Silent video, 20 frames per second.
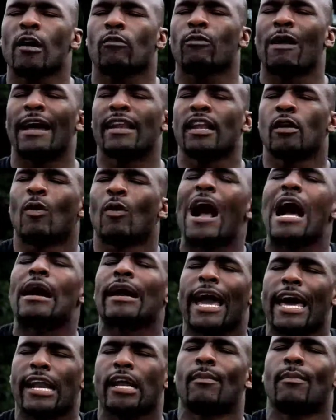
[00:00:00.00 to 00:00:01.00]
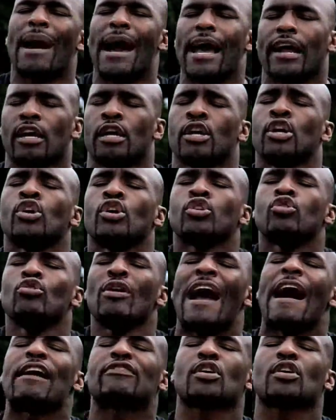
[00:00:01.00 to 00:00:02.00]
right now. Why I gotta admire? You
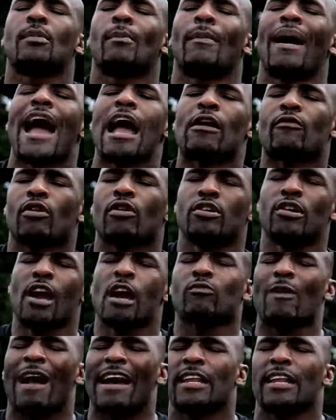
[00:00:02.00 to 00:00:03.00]
have to admire where you're at right